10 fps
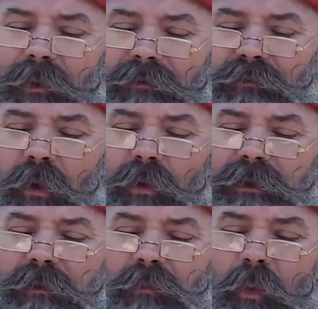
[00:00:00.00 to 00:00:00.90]
we
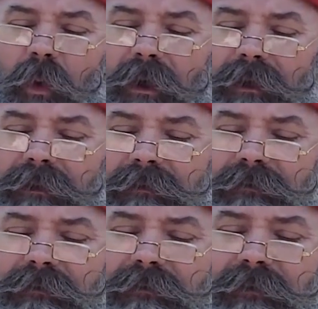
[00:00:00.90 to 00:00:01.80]
folded them
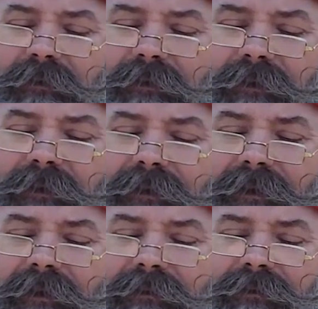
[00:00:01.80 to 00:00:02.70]
once
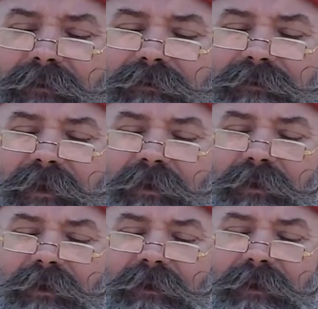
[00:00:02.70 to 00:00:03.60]
to the
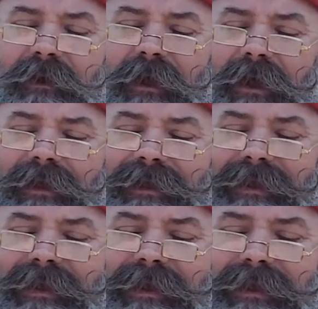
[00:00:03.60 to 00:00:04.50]
center,
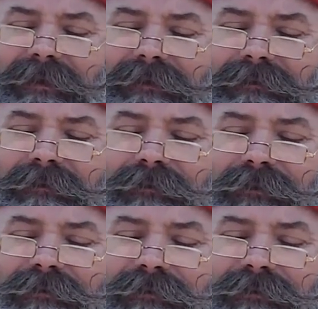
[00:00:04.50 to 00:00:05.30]
again to the